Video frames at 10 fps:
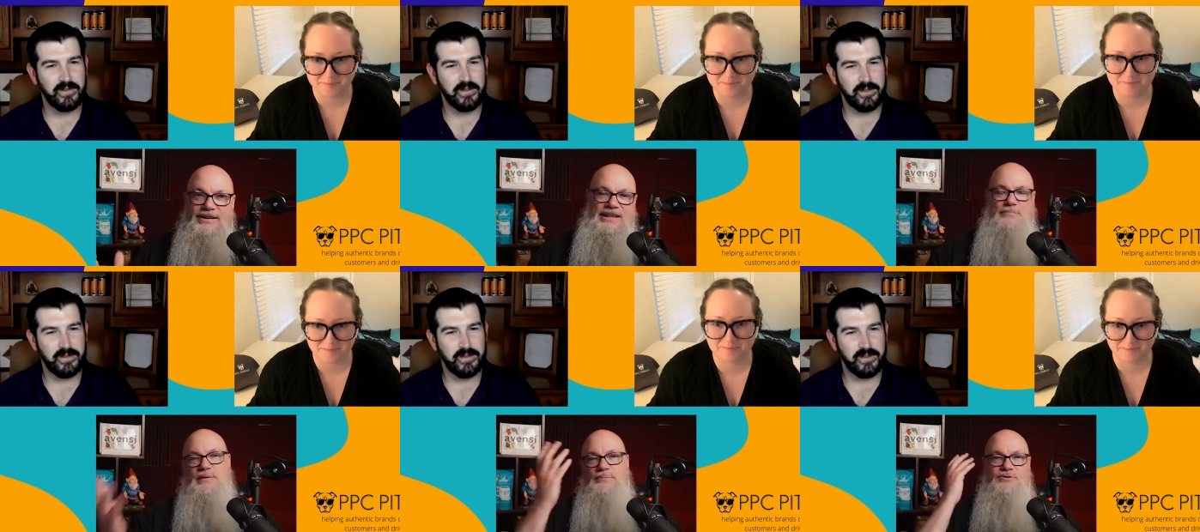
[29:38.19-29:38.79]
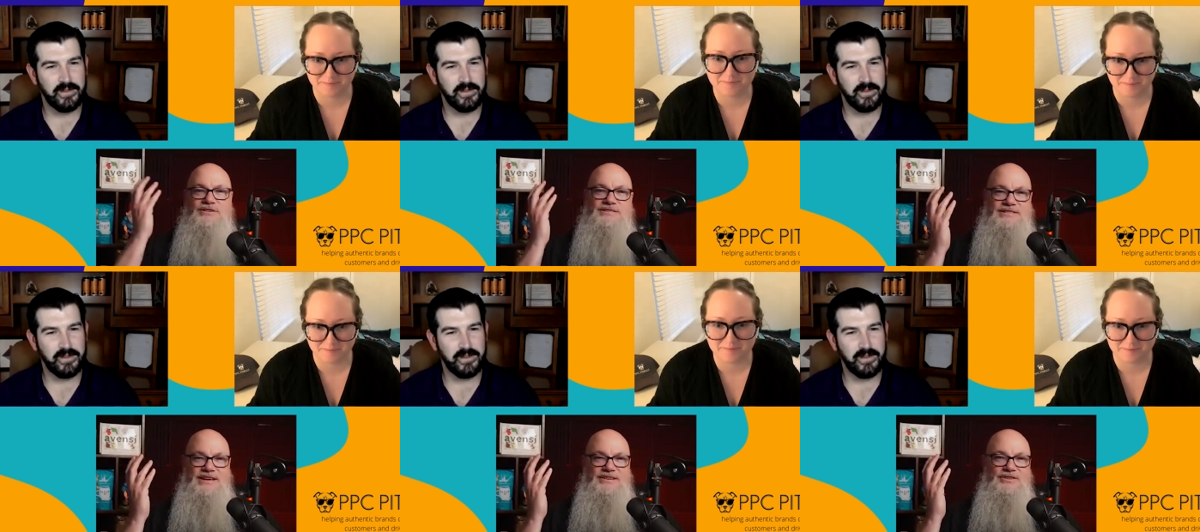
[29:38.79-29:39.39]
Speaker 1: 10 people could
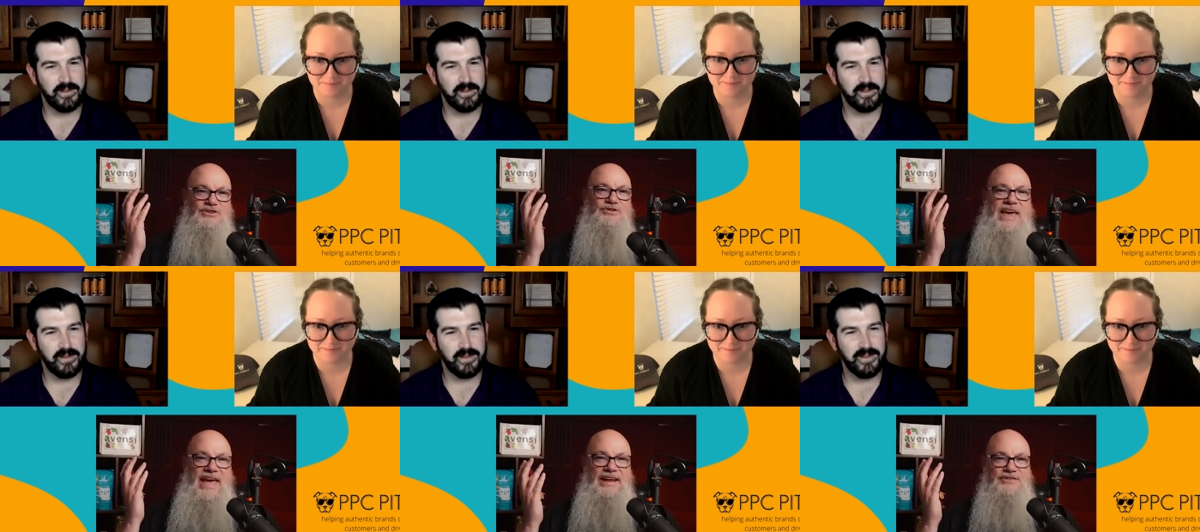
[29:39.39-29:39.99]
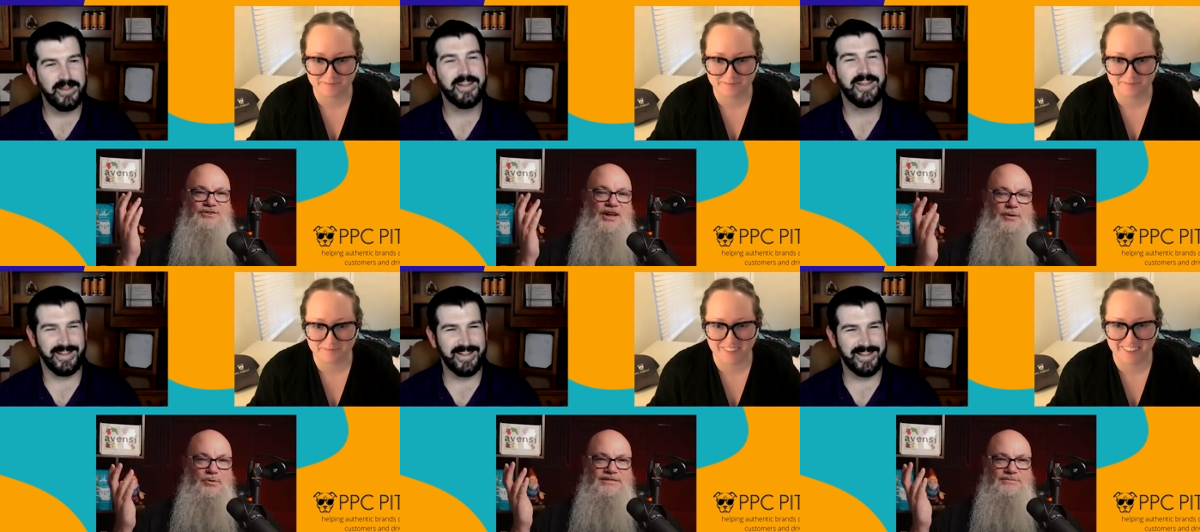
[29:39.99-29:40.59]
said you can't you're not a
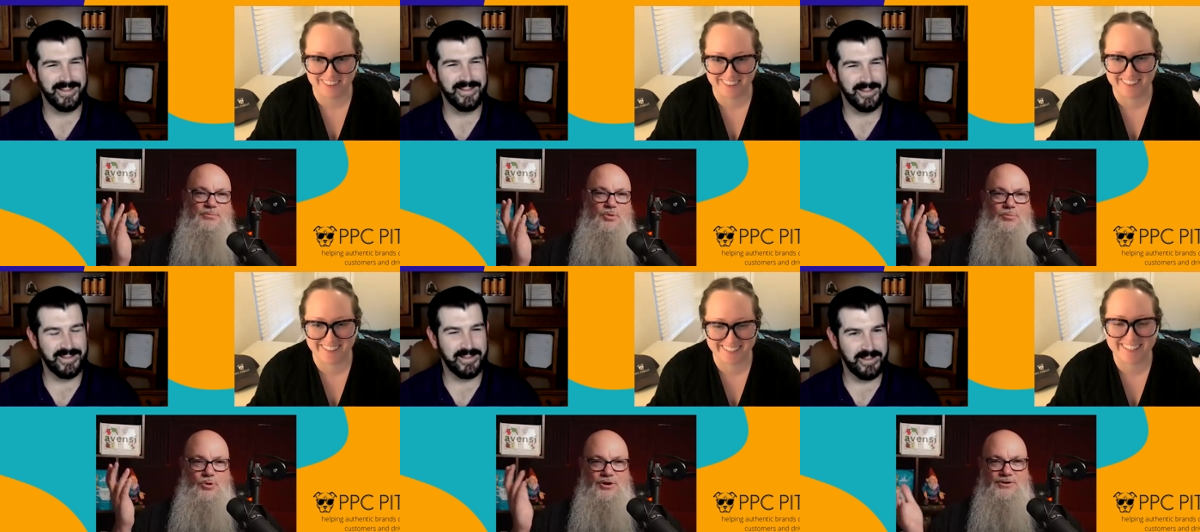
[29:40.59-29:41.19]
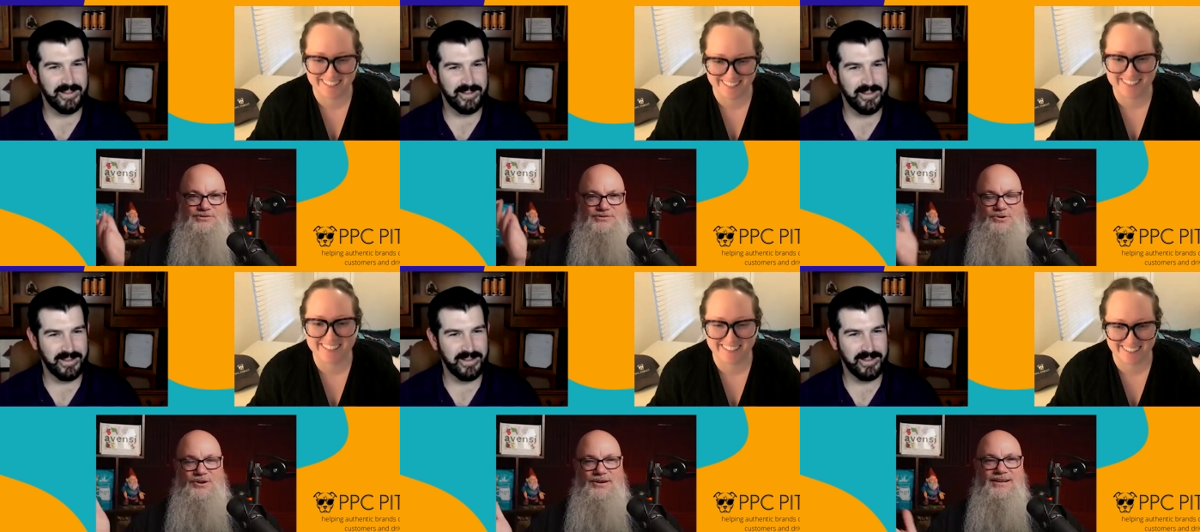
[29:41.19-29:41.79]
bricks and mortar
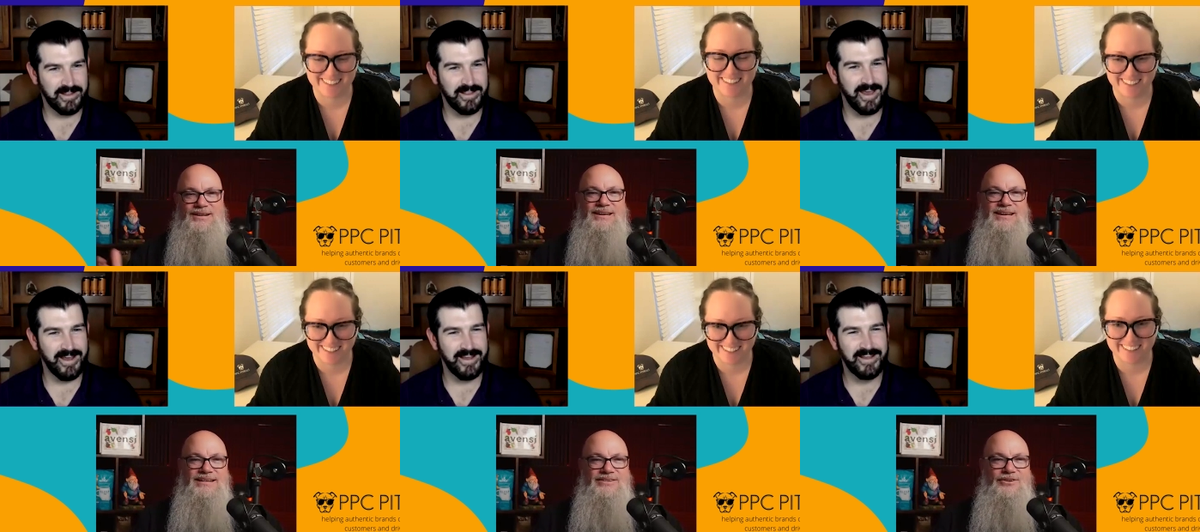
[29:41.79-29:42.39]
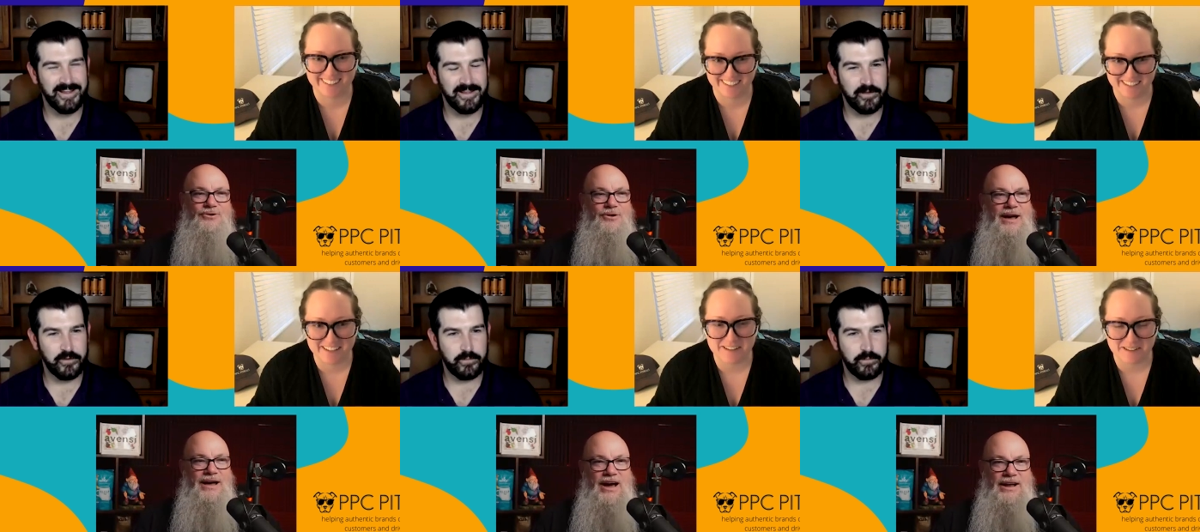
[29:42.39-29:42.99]
store yeah so
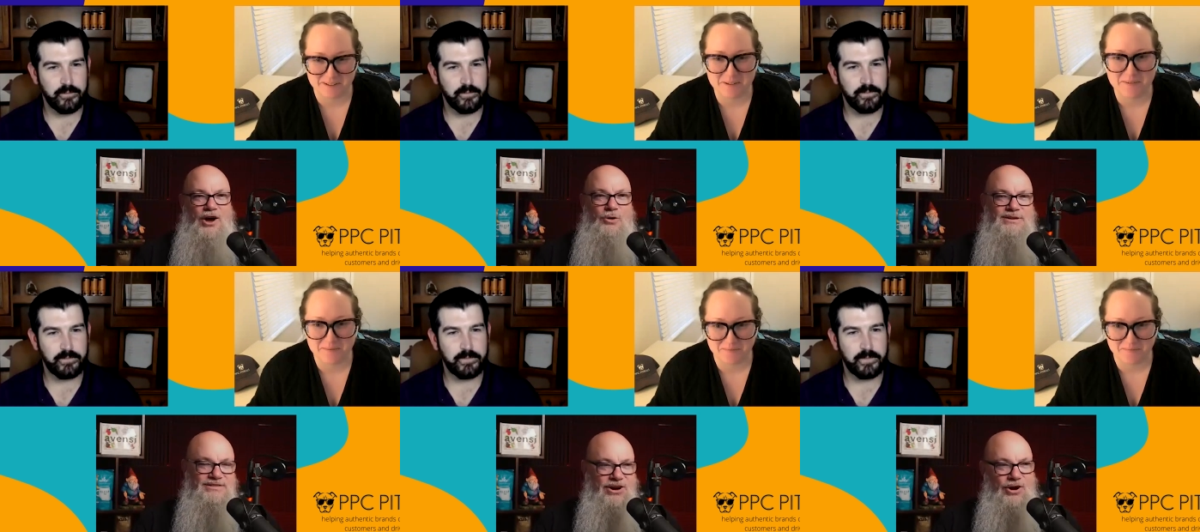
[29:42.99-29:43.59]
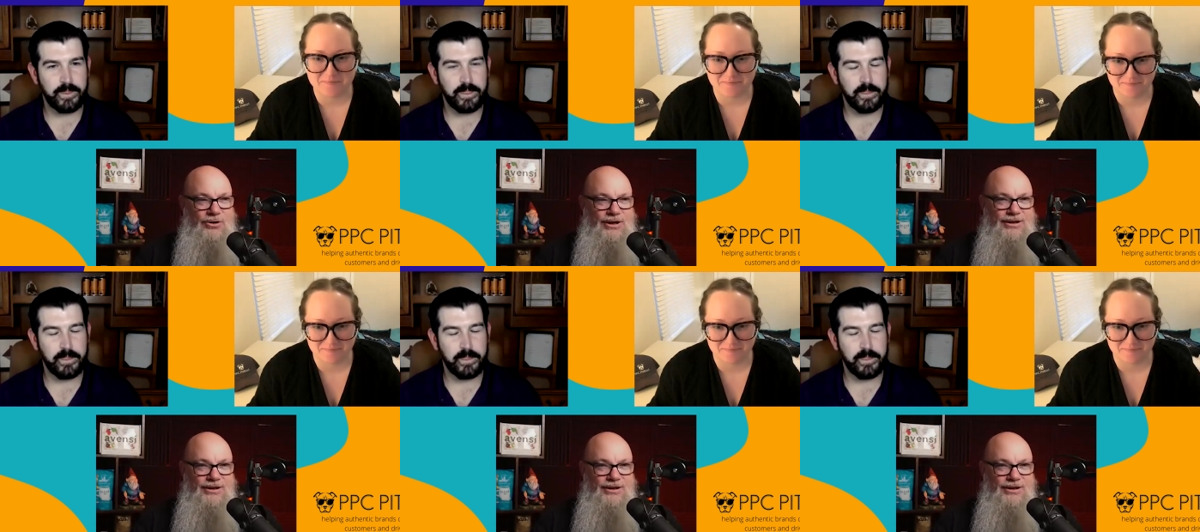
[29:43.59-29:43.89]
i'd, I'd always go